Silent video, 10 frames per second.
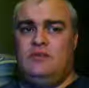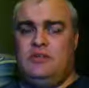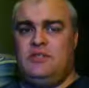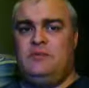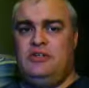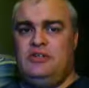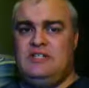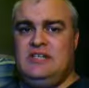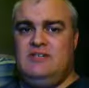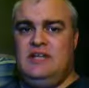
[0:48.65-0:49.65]
you hooked up to
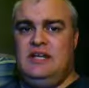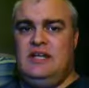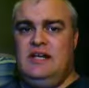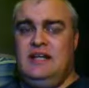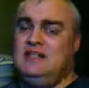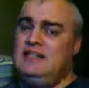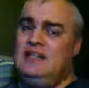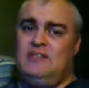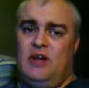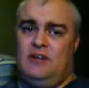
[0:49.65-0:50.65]
your TV, and it
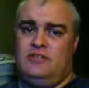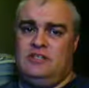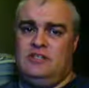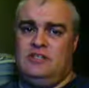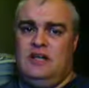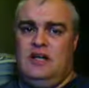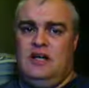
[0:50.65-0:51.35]
didn't have cartridges.